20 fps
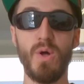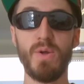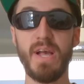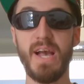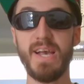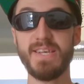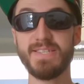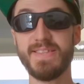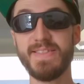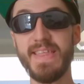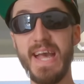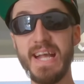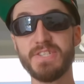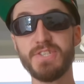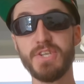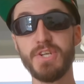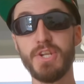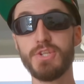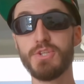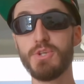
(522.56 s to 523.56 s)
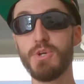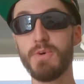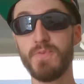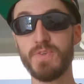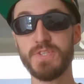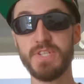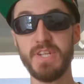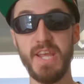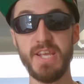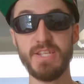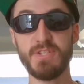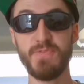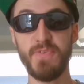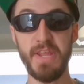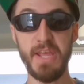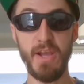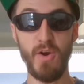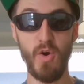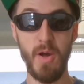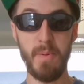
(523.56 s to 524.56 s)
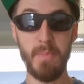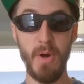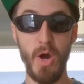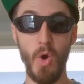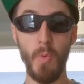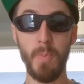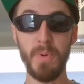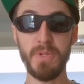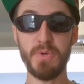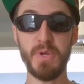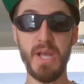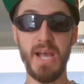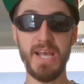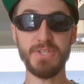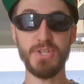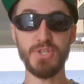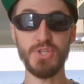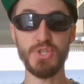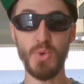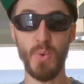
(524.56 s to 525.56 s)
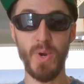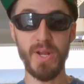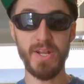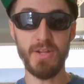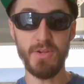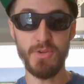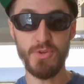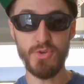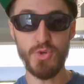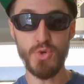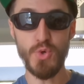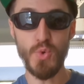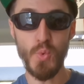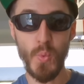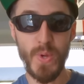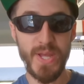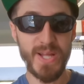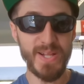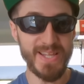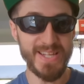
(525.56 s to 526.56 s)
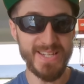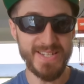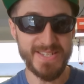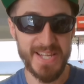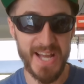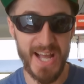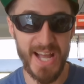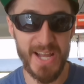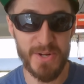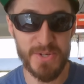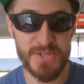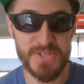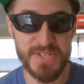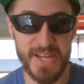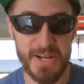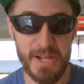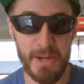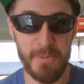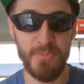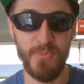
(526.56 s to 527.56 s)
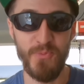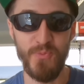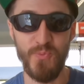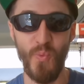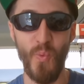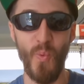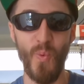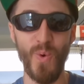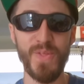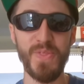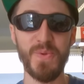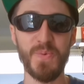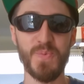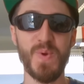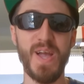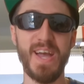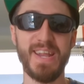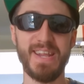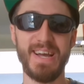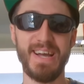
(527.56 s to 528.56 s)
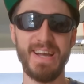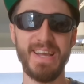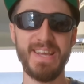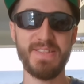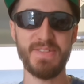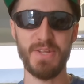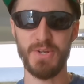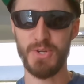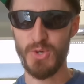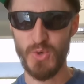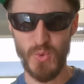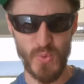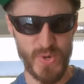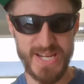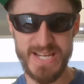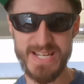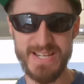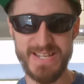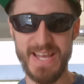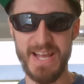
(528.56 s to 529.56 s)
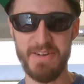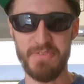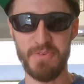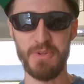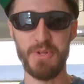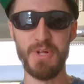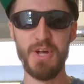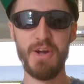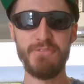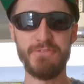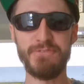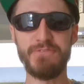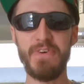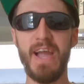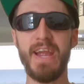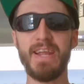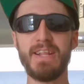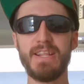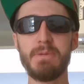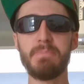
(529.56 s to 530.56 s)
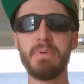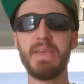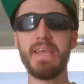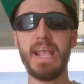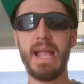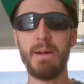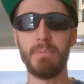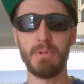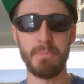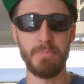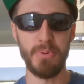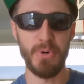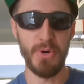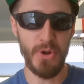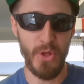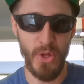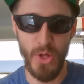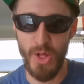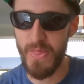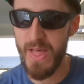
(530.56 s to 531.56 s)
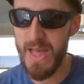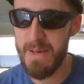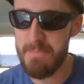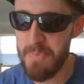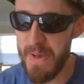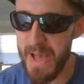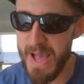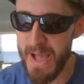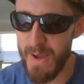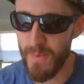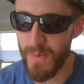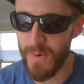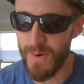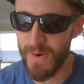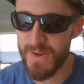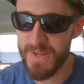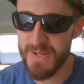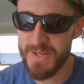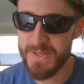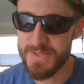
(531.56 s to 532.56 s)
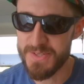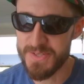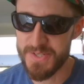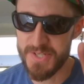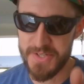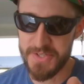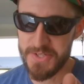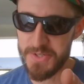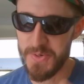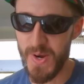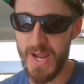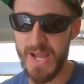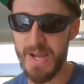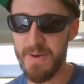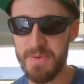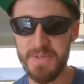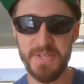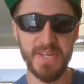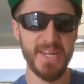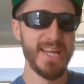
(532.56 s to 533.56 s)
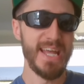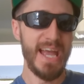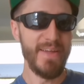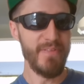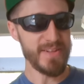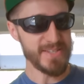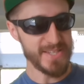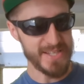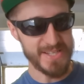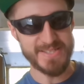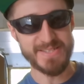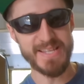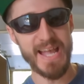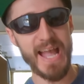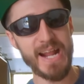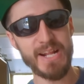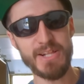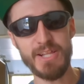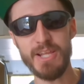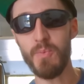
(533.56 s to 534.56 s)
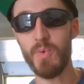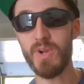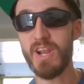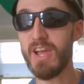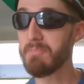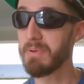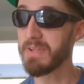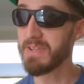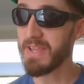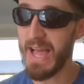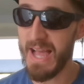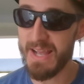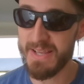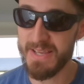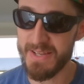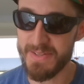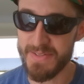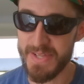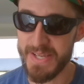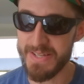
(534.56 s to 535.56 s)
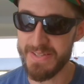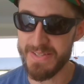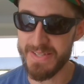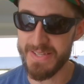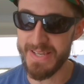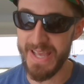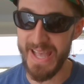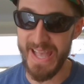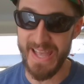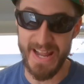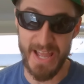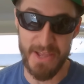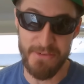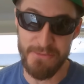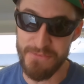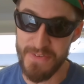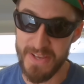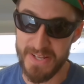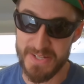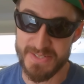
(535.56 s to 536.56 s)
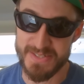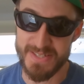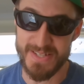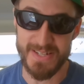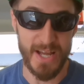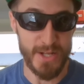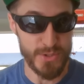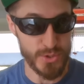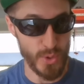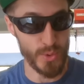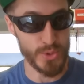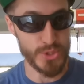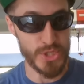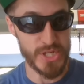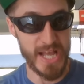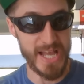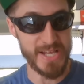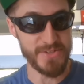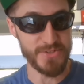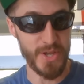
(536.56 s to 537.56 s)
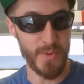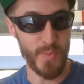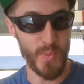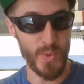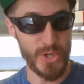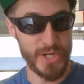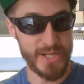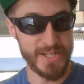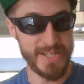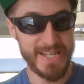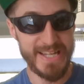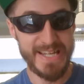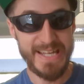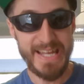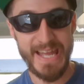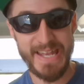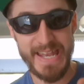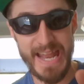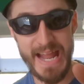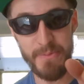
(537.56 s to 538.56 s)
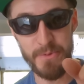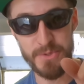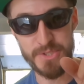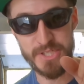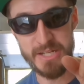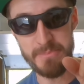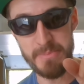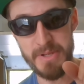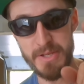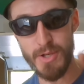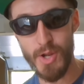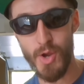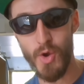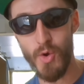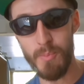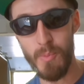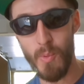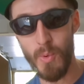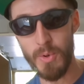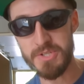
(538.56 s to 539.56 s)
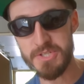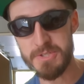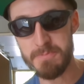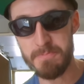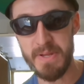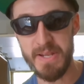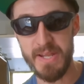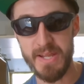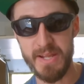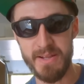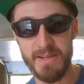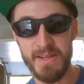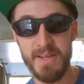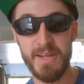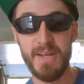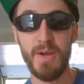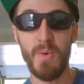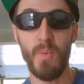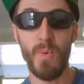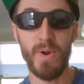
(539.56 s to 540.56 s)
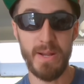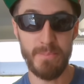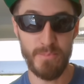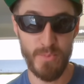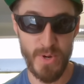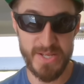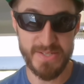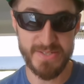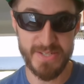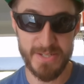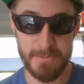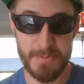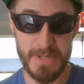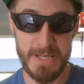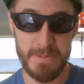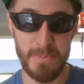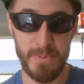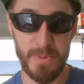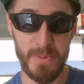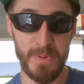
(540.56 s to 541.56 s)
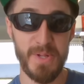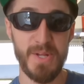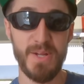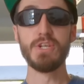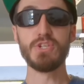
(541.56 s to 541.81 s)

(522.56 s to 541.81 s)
Well guys, that's gonna do it for today's video. I'm hoping you guys enjoyed it. New wheel and tire setup for the Red Eye, the Green Devil, finally being able to put all that power to the ground. And that's exactly what I've been lacking lately, and I fixed it. I told you guys I would, and now there's gonna be no more spinning when I'm racing people.